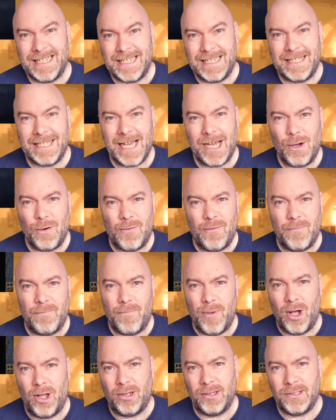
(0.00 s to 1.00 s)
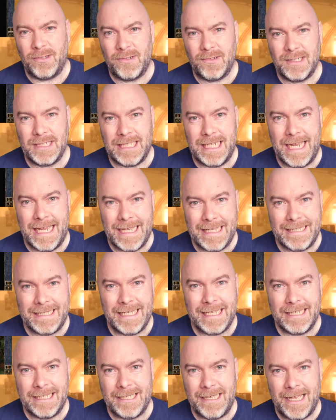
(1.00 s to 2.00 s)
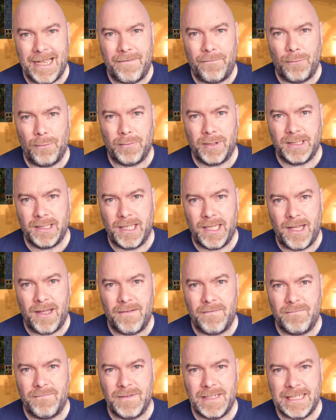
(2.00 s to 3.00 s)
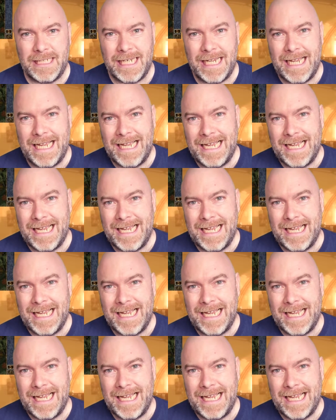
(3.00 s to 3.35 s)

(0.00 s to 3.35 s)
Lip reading: did that whole Baldur's Gate thing that everyone loves.